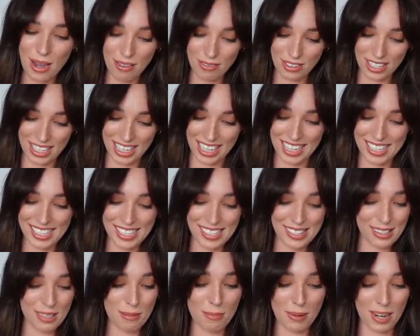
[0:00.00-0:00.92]
ever
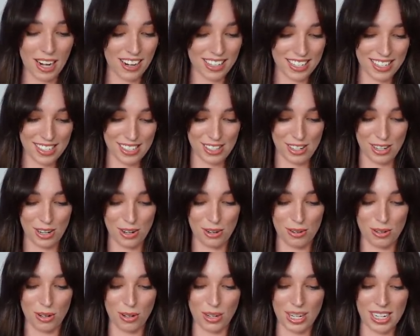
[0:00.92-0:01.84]
kissed the Blarney
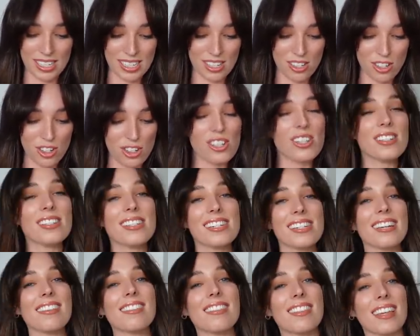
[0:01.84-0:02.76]
Stone or is it just
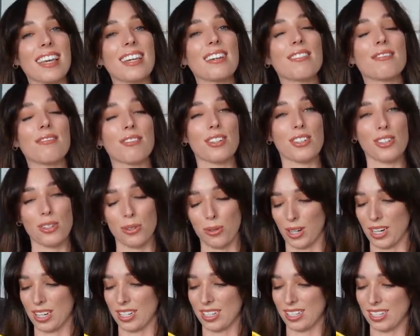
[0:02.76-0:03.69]
a thing for
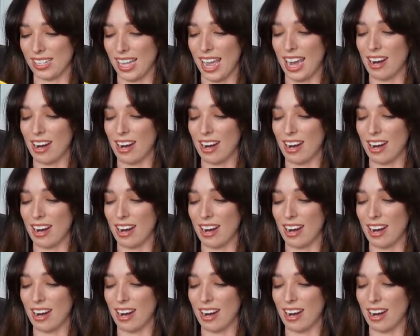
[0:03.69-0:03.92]
tourists?